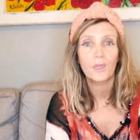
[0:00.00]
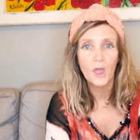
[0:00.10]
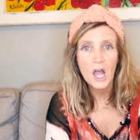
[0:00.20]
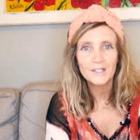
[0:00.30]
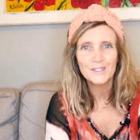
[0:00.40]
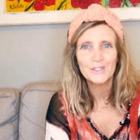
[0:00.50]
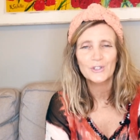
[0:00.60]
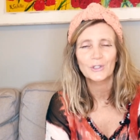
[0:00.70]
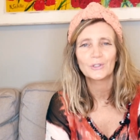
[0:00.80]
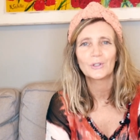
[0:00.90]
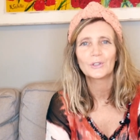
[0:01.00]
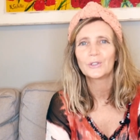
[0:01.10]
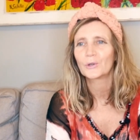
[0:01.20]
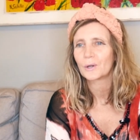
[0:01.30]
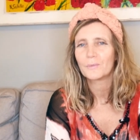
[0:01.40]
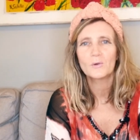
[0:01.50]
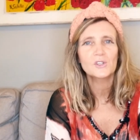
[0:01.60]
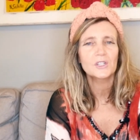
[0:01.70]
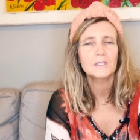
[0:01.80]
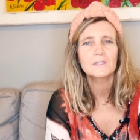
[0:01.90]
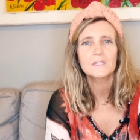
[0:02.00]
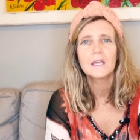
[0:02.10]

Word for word: thoughts, journal your emotions,